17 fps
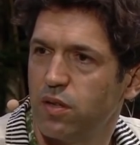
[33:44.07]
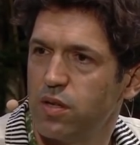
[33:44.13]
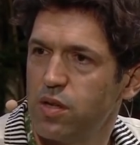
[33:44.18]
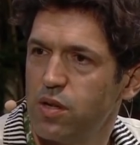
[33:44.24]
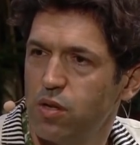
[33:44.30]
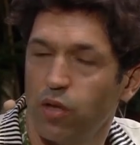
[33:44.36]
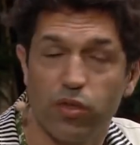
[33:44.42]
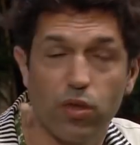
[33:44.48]

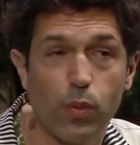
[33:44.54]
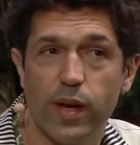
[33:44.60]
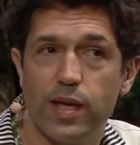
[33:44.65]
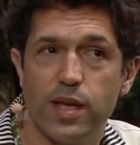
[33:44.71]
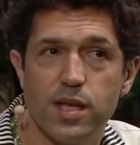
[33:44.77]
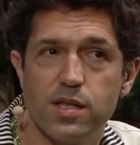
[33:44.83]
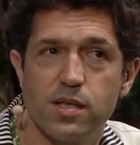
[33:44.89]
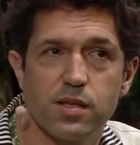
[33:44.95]
not the way it
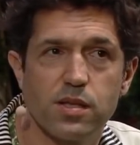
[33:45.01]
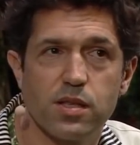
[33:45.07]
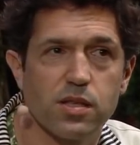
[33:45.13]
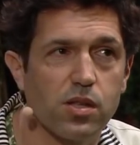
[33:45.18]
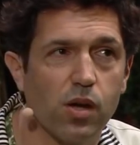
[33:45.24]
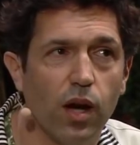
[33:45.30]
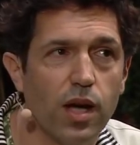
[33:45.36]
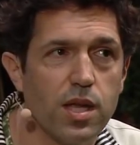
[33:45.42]
is in
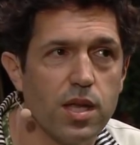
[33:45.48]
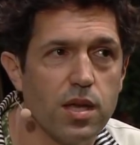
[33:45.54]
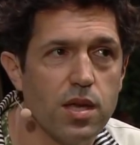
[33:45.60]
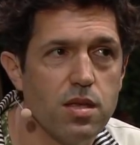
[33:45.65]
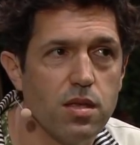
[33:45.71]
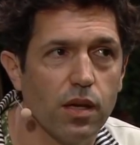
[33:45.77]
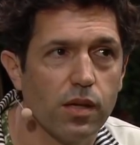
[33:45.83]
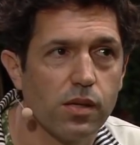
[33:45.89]
society
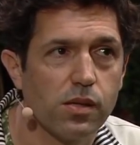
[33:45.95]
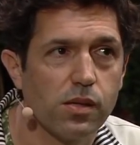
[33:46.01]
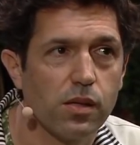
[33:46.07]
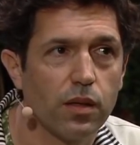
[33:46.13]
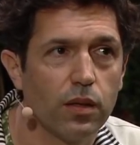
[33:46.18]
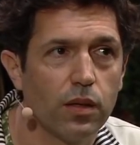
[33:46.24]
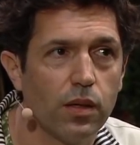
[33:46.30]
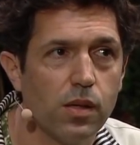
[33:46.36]
either.
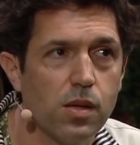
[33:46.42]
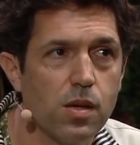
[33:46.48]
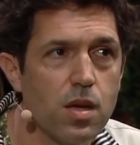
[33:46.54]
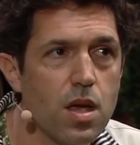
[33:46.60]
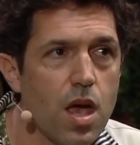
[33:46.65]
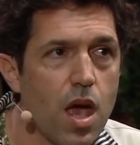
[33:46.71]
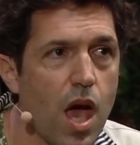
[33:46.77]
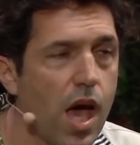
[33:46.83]

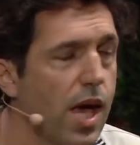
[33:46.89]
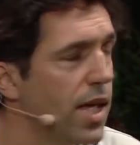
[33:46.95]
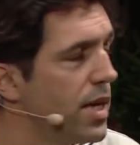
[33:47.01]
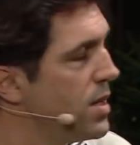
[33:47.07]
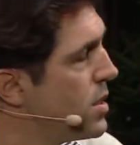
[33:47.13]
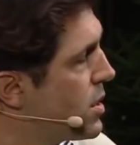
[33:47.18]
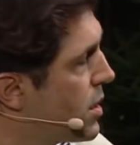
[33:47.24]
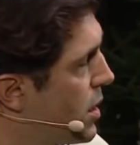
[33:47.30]

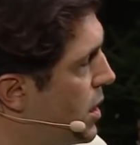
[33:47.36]
And